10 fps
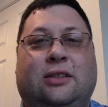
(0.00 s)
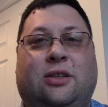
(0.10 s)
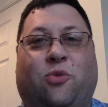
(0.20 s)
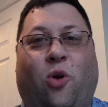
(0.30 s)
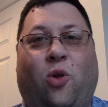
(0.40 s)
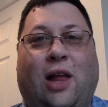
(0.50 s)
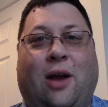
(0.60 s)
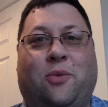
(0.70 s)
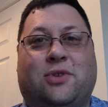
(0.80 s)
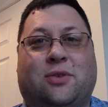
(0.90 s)
roll
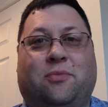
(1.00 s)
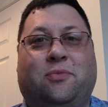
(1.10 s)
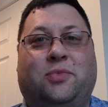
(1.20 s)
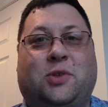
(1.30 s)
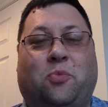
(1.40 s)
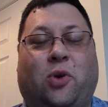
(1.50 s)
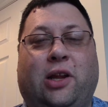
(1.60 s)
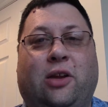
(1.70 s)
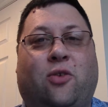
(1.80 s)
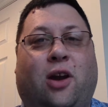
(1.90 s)
out with some
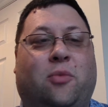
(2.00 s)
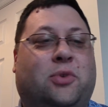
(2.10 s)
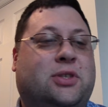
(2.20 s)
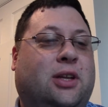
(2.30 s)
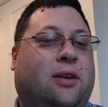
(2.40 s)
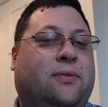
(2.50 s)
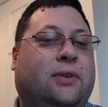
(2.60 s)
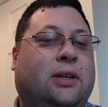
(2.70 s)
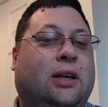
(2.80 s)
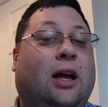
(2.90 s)
pretty incredible stuff.
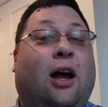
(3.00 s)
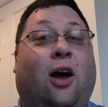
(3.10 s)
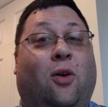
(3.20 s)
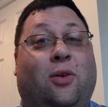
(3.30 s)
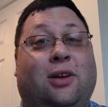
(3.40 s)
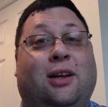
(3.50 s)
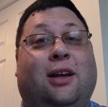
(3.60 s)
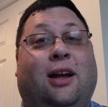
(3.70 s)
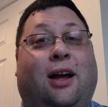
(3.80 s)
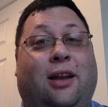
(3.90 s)
Oh,
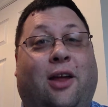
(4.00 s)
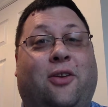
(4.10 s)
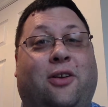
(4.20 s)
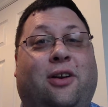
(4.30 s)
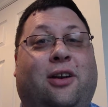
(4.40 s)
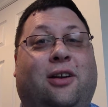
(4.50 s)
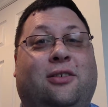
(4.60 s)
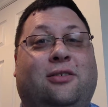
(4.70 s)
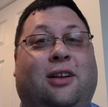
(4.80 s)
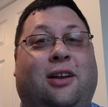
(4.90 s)

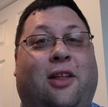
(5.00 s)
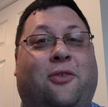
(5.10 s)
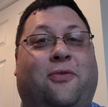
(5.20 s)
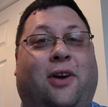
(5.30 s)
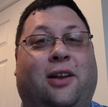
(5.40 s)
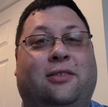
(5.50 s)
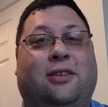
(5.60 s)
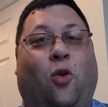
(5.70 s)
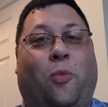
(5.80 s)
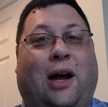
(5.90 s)
another fun
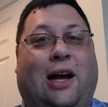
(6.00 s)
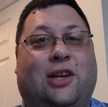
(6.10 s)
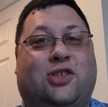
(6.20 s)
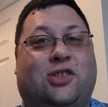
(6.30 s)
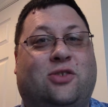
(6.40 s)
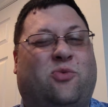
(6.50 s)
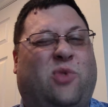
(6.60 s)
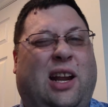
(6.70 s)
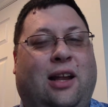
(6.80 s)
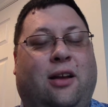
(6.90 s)
homage is
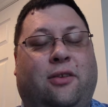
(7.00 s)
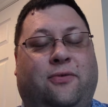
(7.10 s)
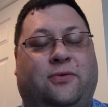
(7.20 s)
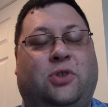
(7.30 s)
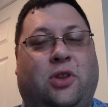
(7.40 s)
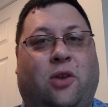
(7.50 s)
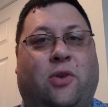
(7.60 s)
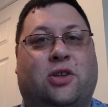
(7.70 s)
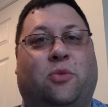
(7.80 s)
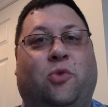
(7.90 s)
to the
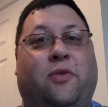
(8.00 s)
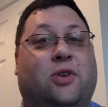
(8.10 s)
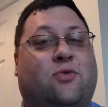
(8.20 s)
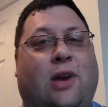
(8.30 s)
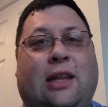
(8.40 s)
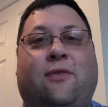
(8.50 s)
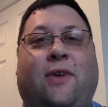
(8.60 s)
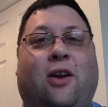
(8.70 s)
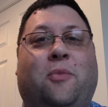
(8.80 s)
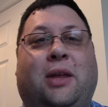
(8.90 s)
original movie is right at the
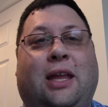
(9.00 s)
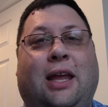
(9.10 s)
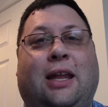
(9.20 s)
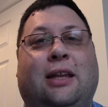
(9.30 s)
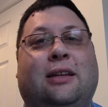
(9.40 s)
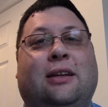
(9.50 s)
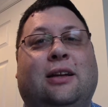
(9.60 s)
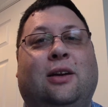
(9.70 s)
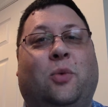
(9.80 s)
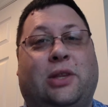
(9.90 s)
very beginning
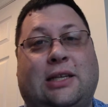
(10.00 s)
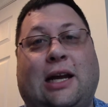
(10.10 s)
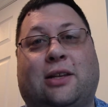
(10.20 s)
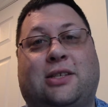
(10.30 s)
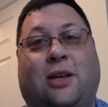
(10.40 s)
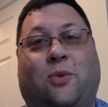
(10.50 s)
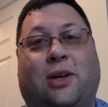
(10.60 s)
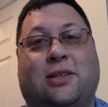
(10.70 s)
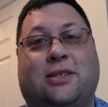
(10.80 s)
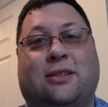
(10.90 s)
with the title
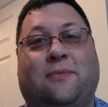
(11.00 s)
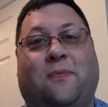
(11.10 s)
sequence.